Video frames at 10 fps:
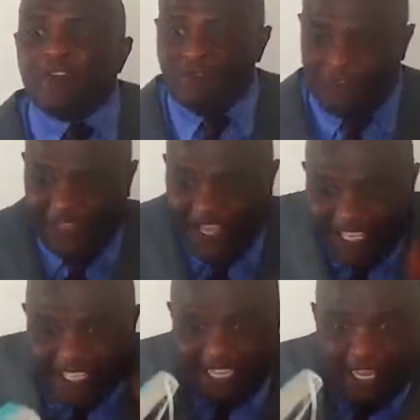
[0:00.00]

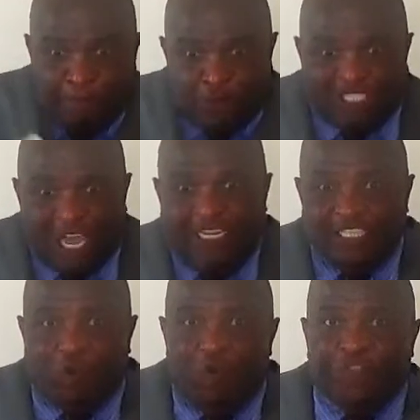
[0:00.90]
this
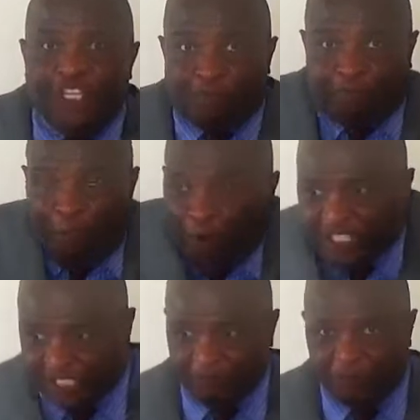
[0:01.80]
immortality or this
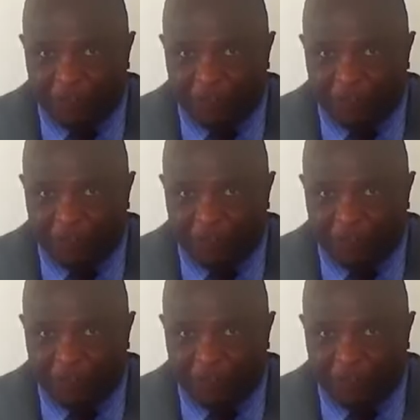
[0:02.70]
body,